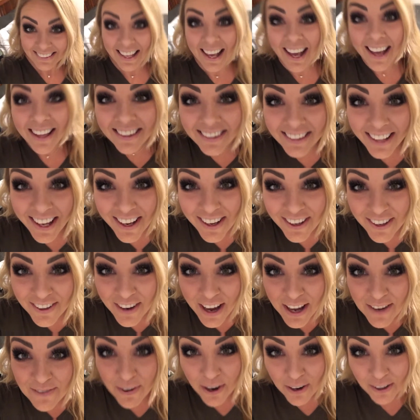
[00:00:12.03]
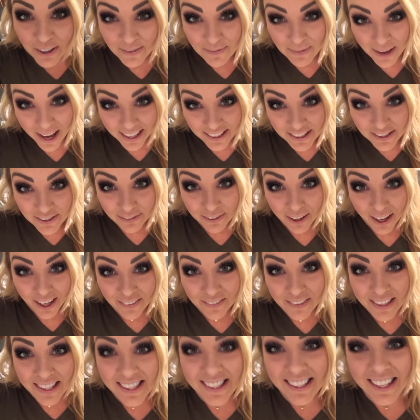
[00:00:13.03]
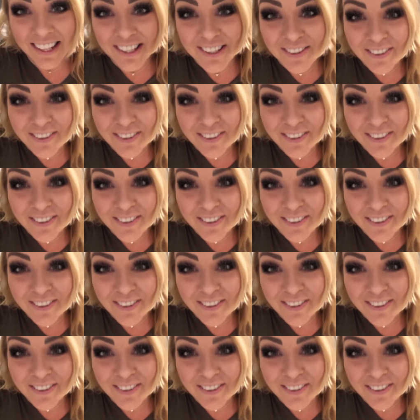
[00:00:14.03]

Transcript: Hello, and welcome back to Vlogmas Day